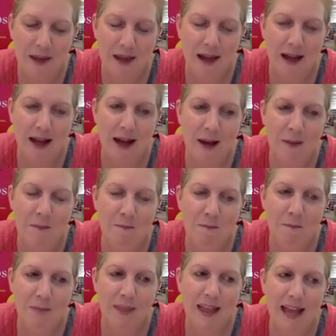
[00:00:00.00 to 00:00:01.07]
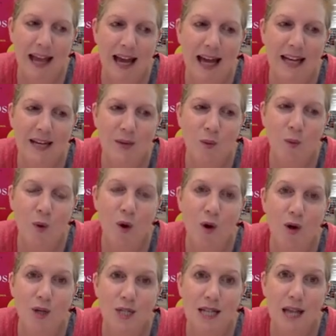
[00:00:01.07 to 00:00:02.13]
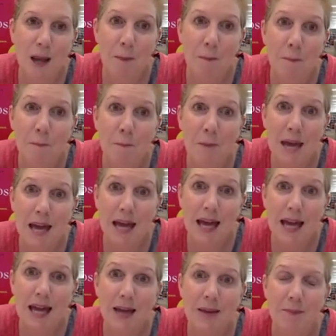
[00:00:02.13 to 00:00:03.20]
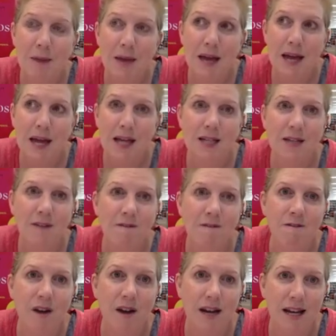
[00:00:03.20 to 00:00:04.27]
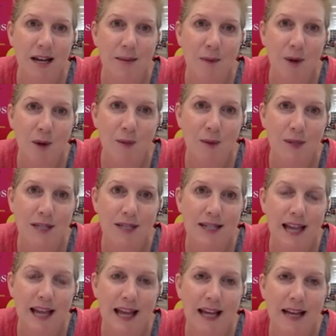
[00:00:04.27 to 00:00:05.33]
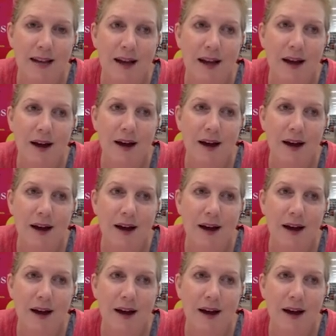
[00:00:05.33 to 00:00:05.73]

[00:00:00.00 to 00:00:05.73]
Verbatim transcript: And it was a big, big defining moment in